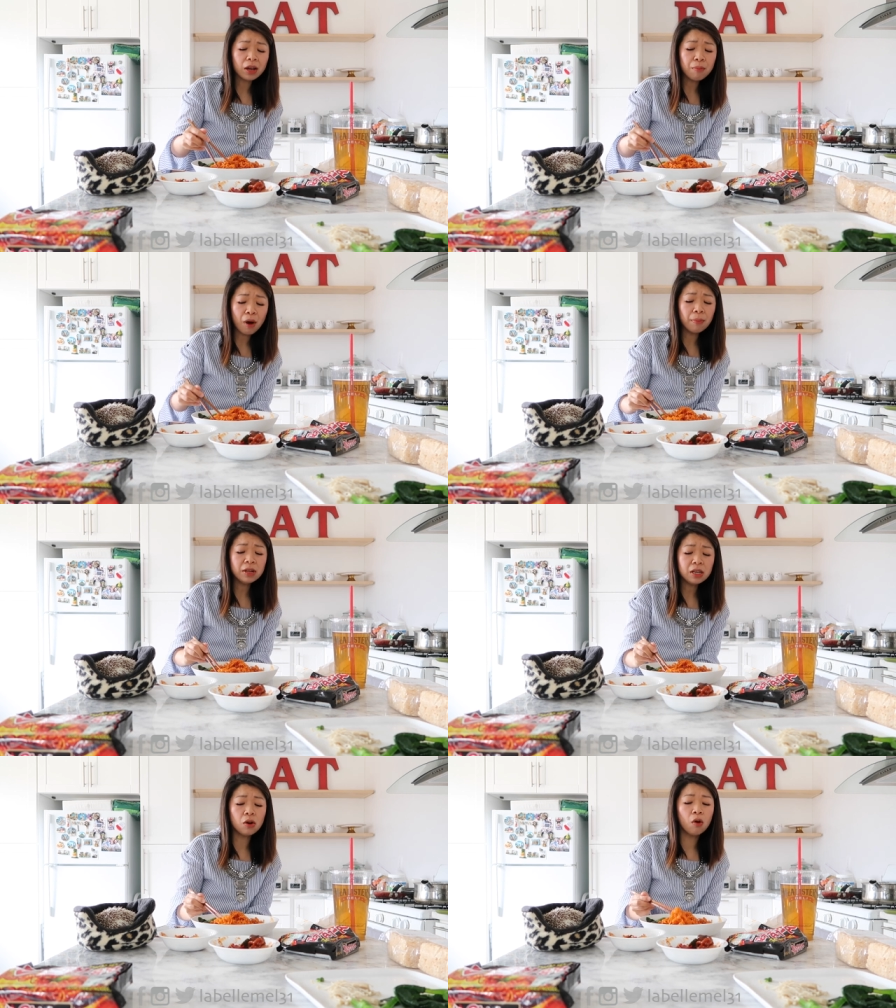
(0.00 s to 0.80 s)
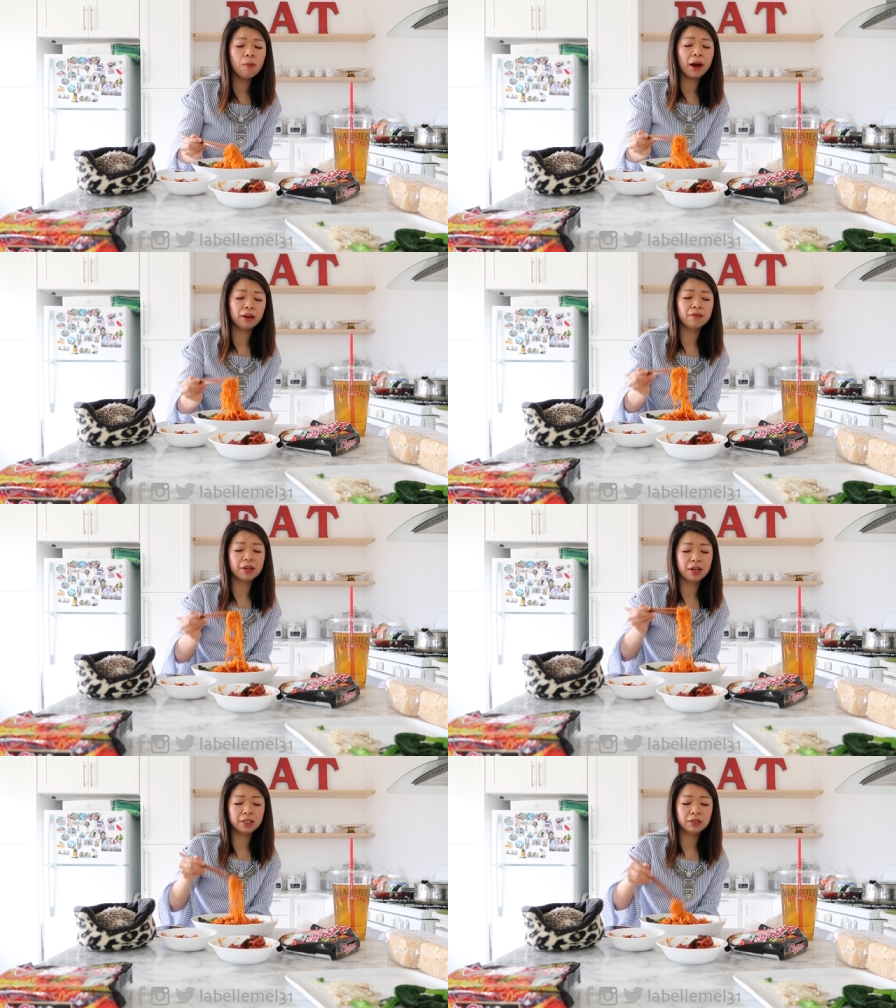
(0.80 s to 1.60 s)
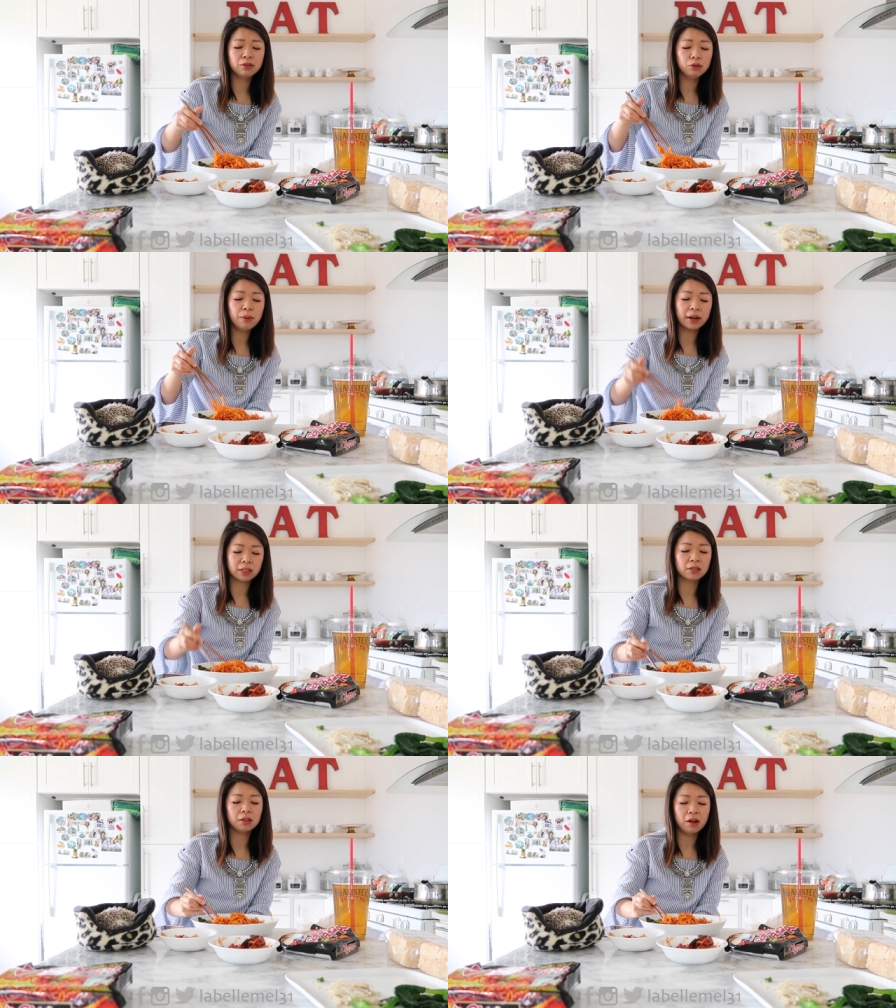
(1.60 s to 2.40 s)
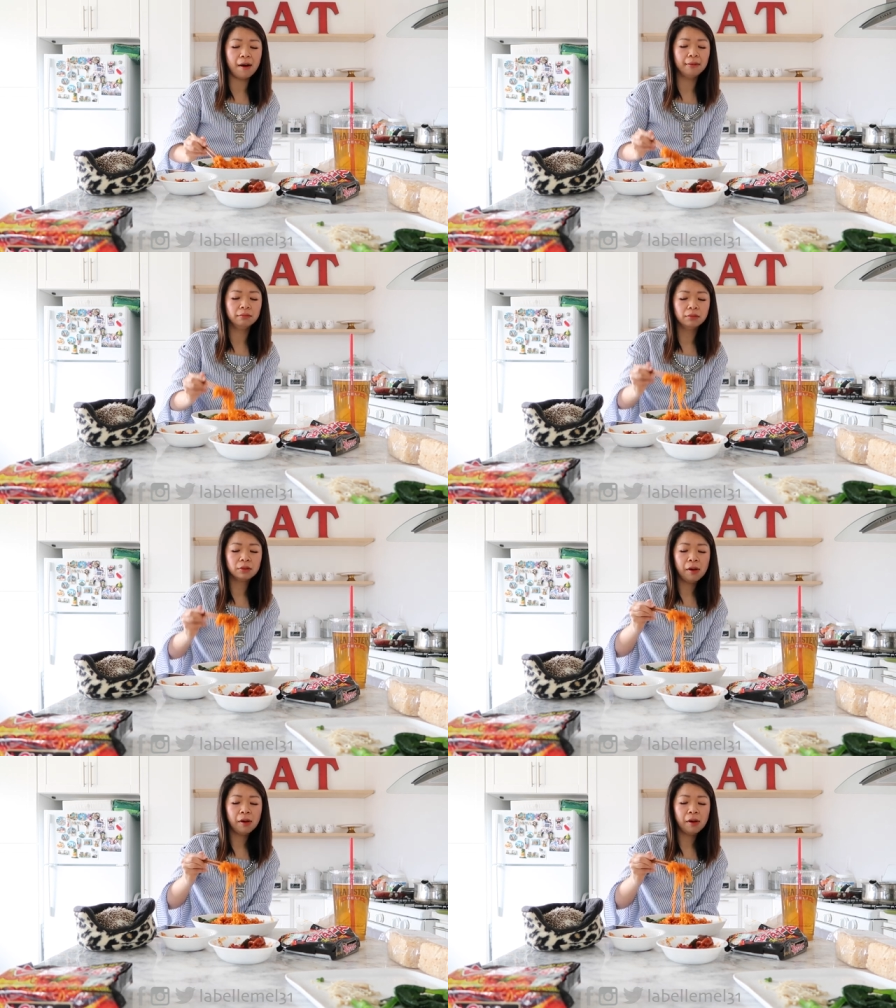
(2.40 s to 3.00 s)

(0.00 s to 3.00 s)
I can probably eat a whole bag of this. Two bags is a lot.